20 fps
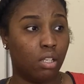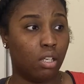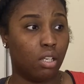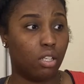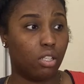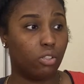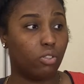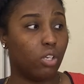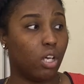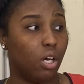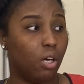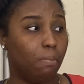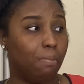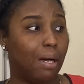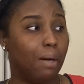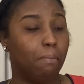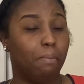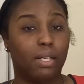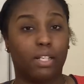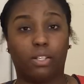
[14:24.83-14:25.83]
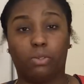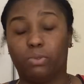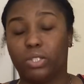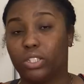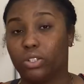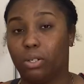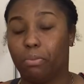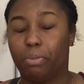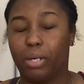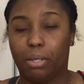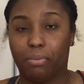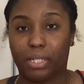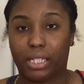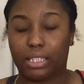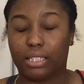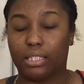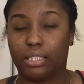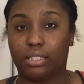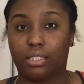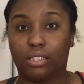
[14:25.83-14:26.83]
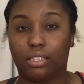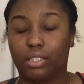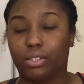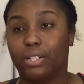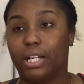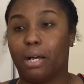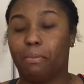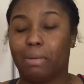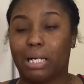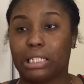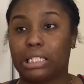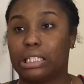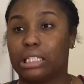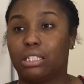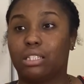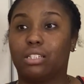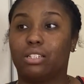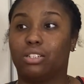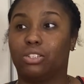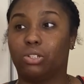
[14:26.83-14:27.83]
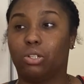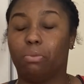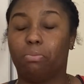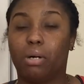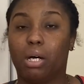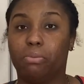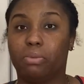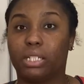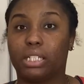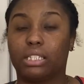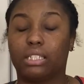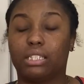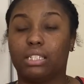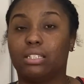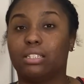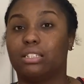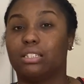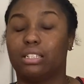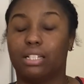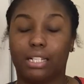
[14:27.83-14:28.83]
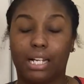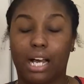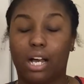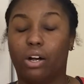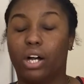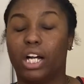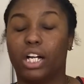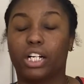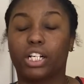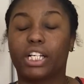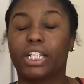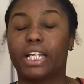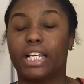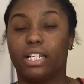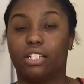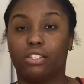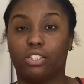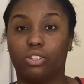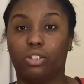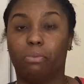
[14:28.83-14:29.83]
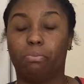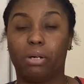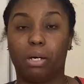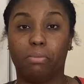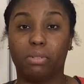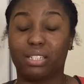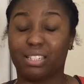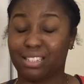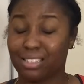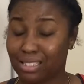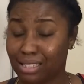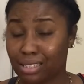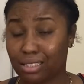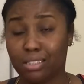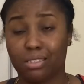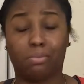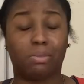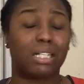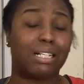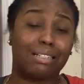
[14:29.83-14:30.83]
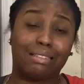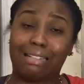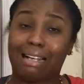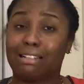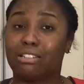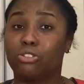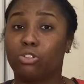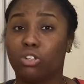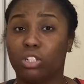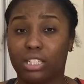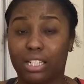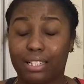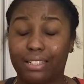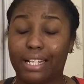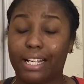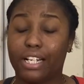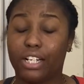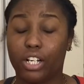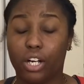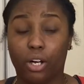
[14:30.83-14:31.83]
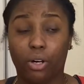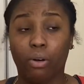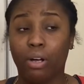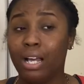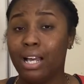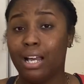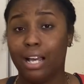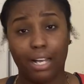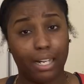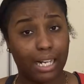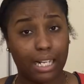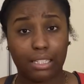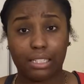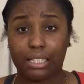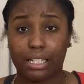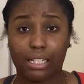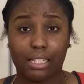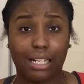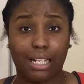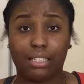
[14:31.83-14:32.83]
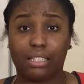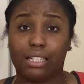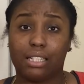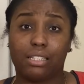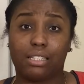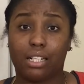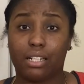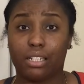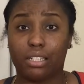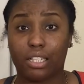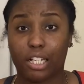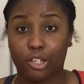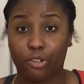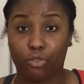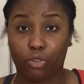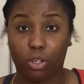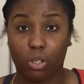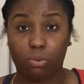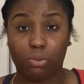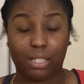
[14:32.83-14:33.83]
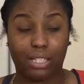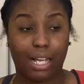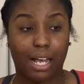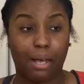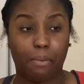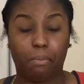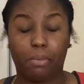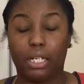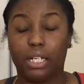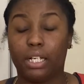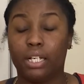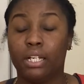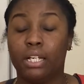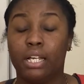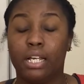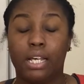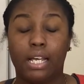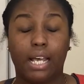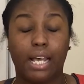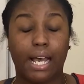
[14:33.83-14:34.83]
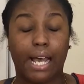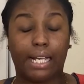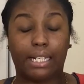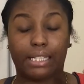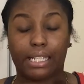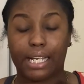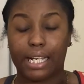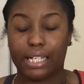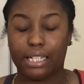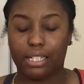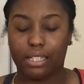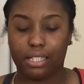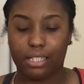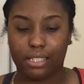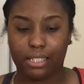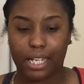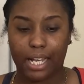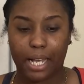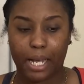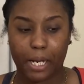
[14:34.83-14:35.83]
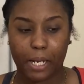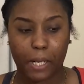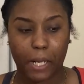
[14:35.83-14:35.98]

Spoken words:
my mother was on public assistance, so now my sister is on public assistance, and now her kids is on public assistance, because that's all that they know. And I'm not saying that there's anything wrong with that, but at the end of the day,